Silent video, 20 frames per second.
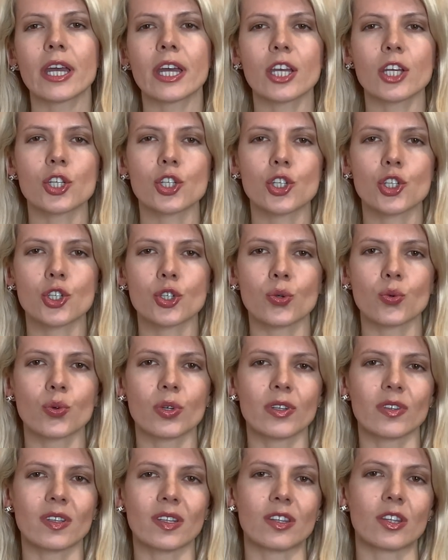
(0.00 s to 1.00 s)

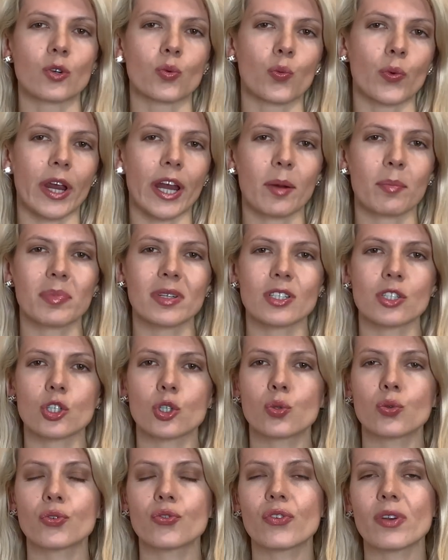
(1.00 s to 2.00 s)
ensure that the weapons
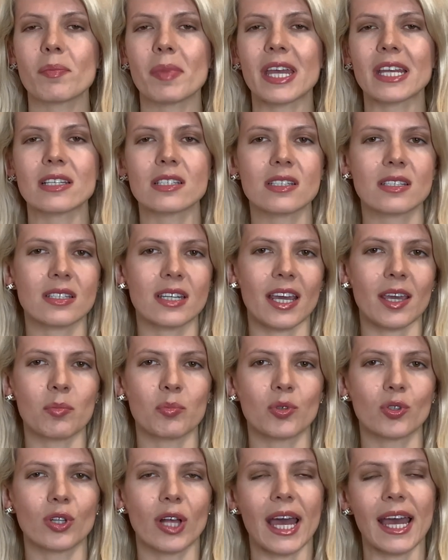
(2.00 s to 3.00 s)
could remain
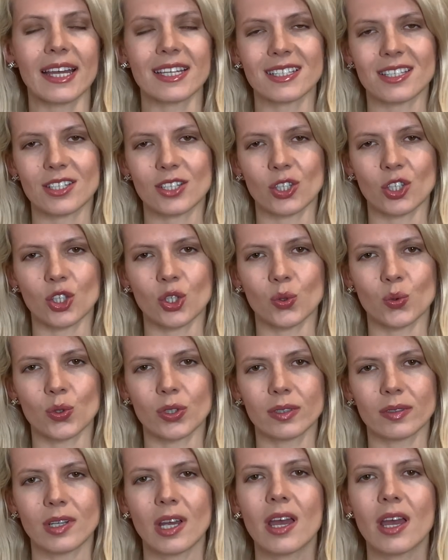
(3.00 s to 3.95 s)
stable and secure.